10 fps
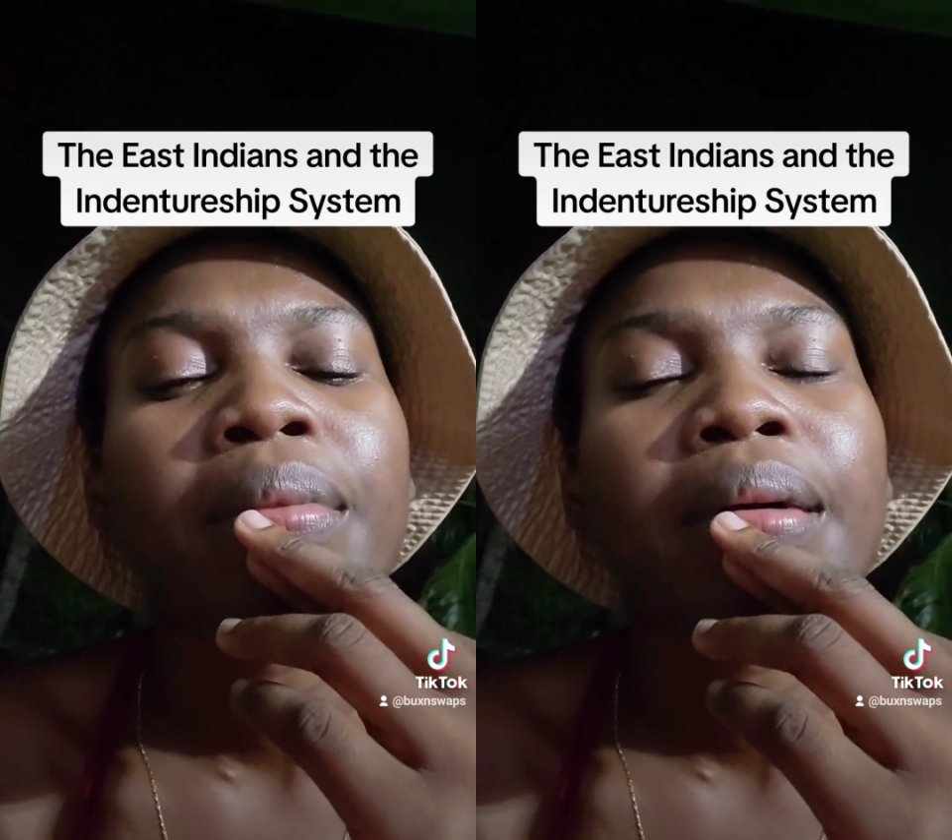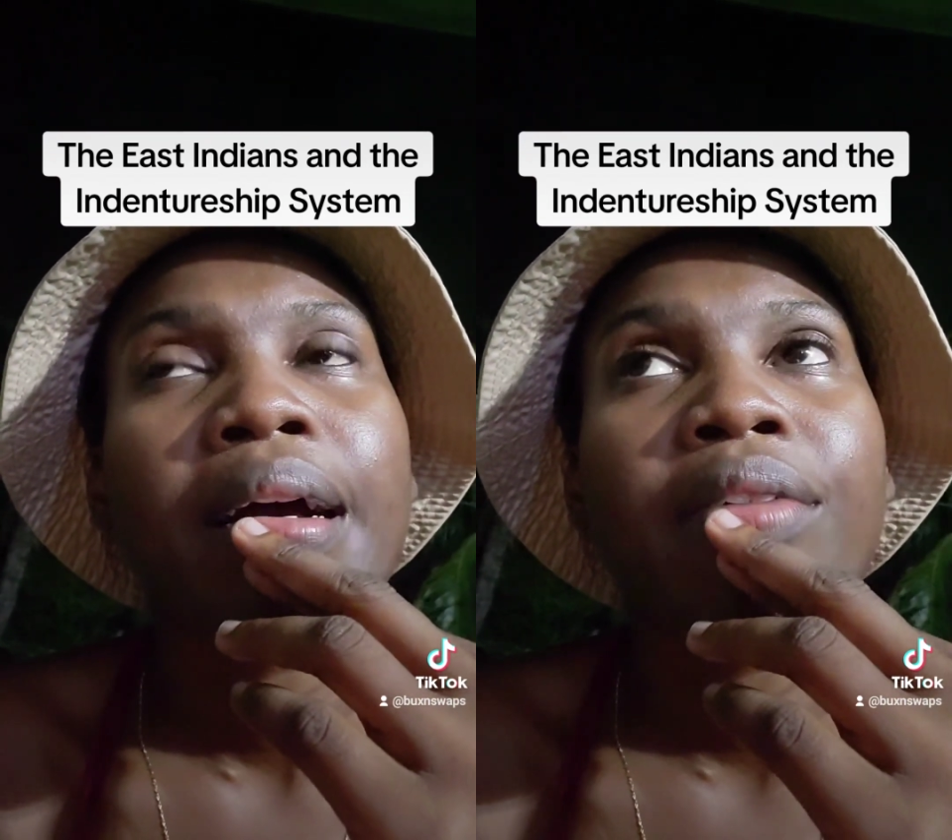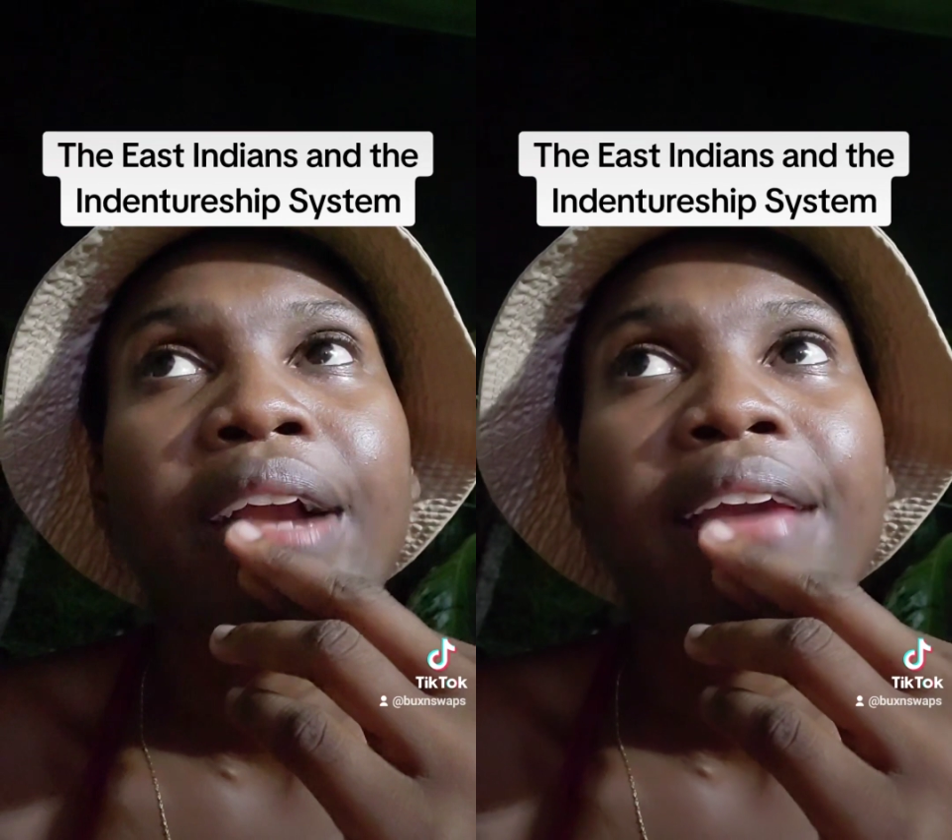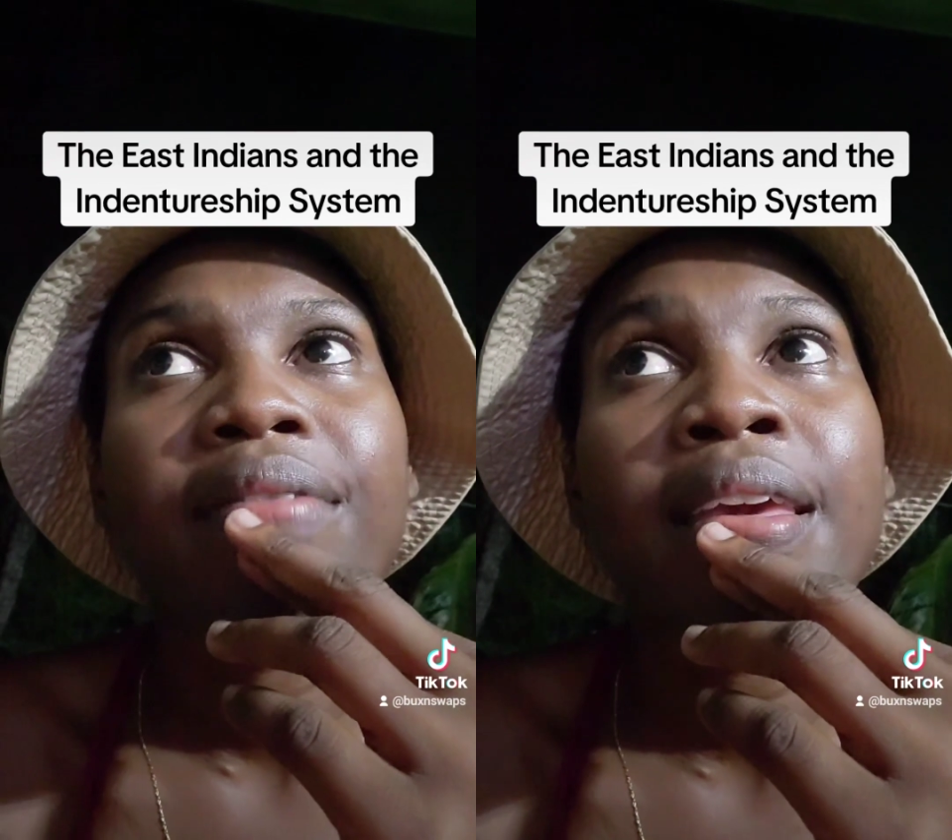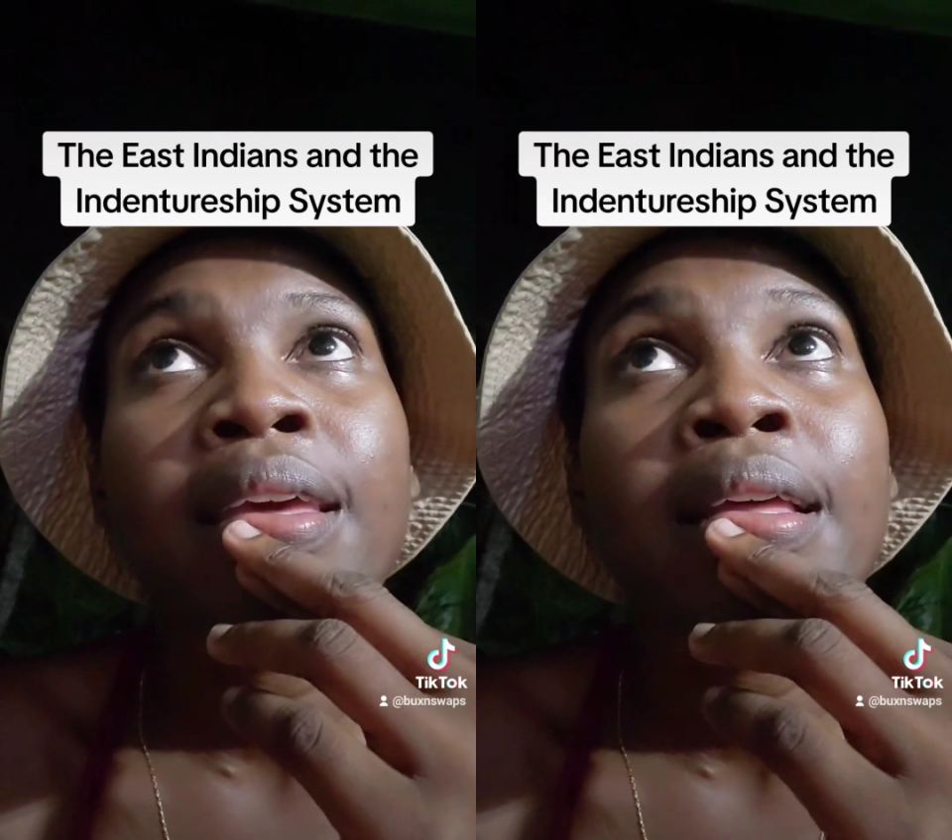
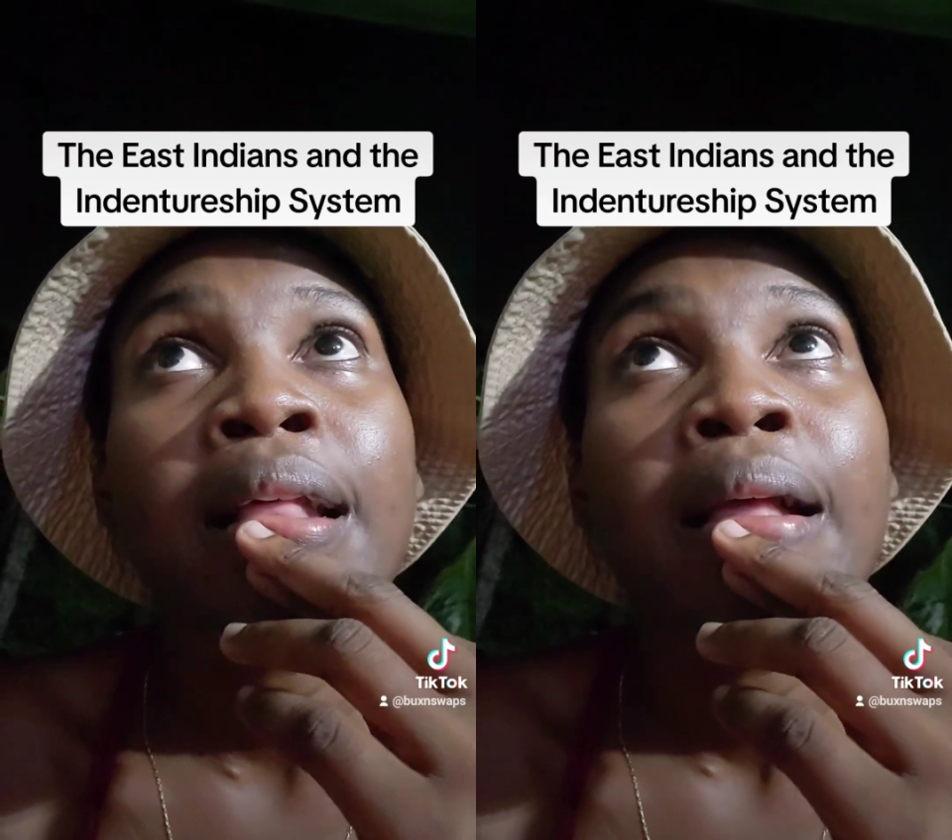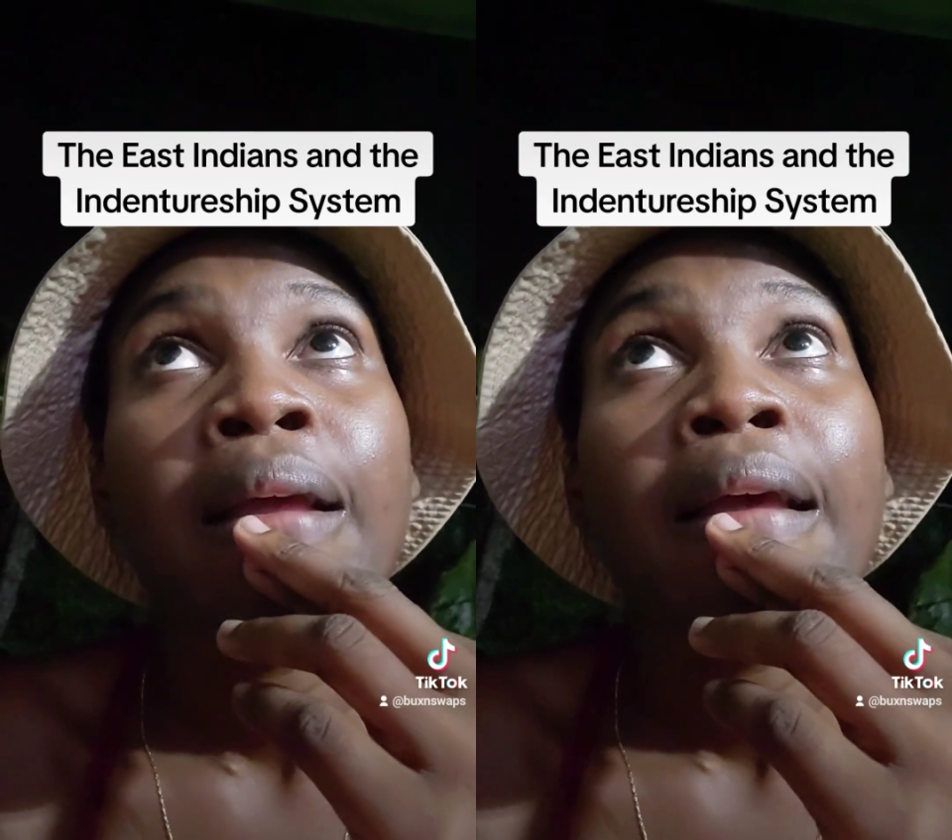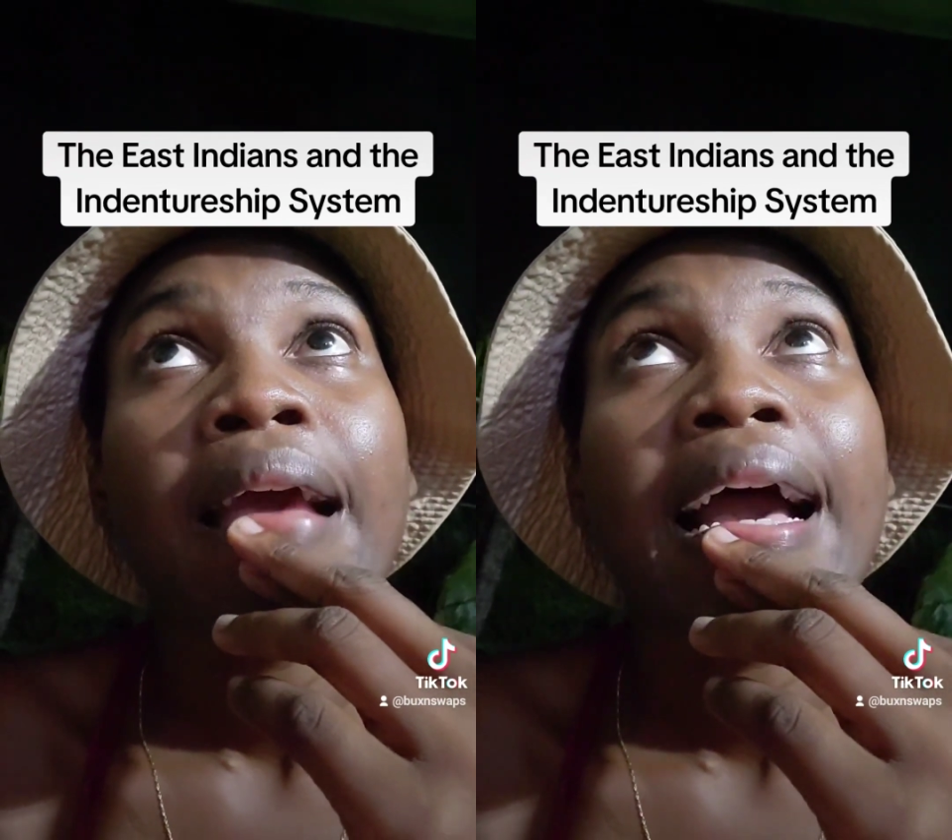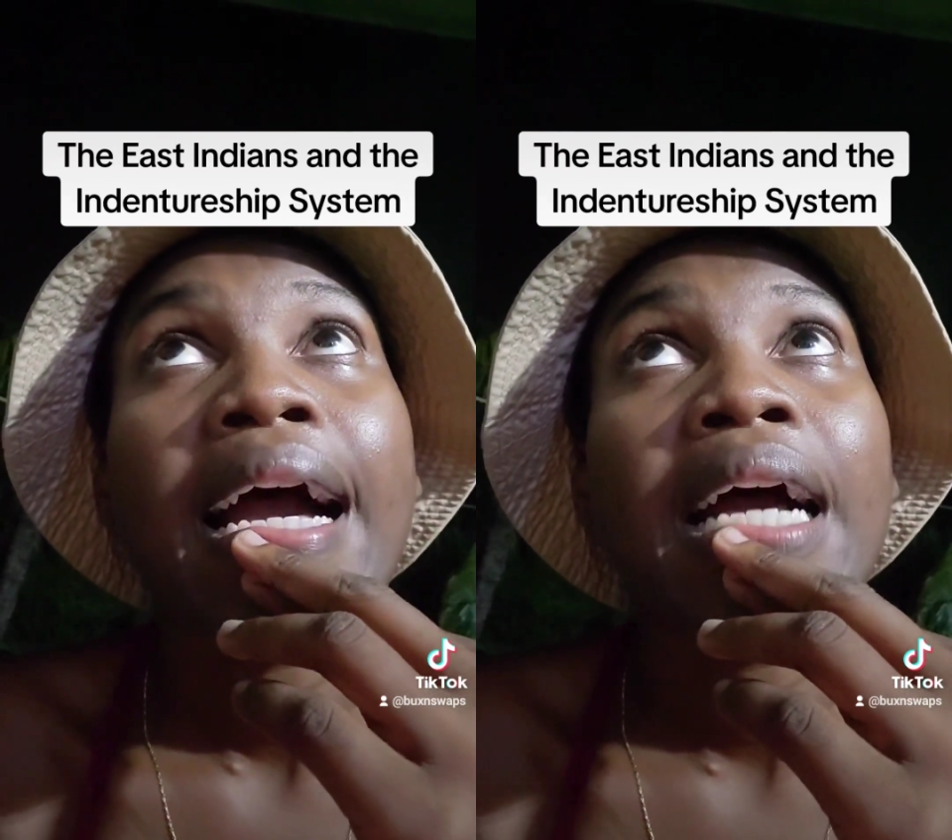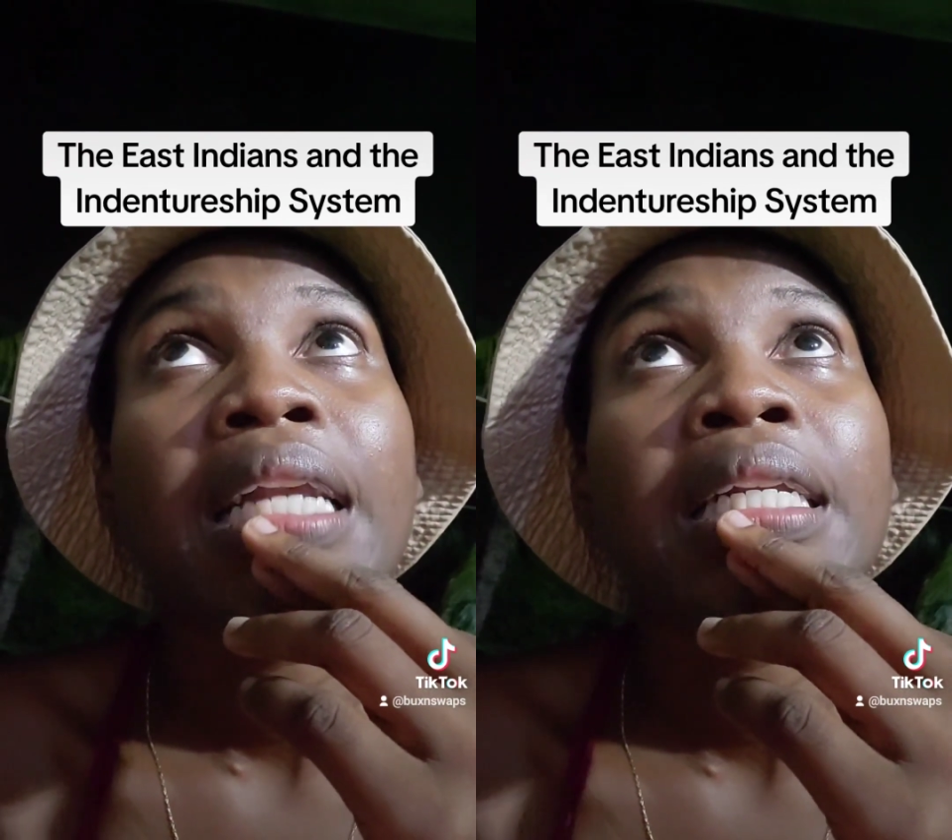arriving,
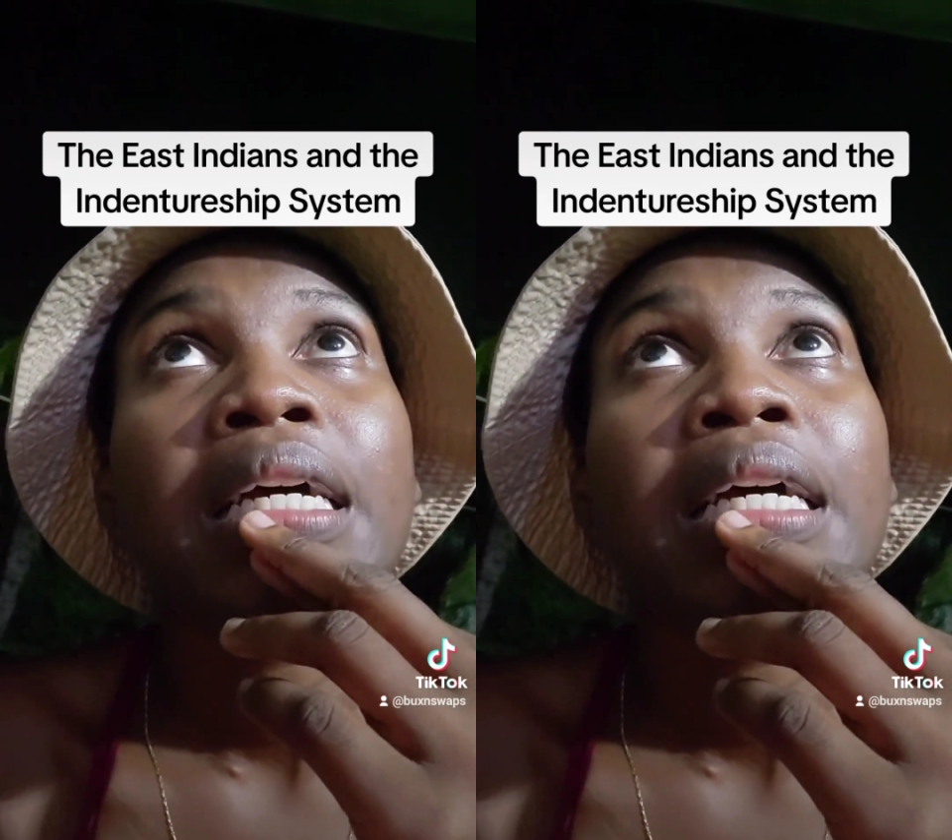and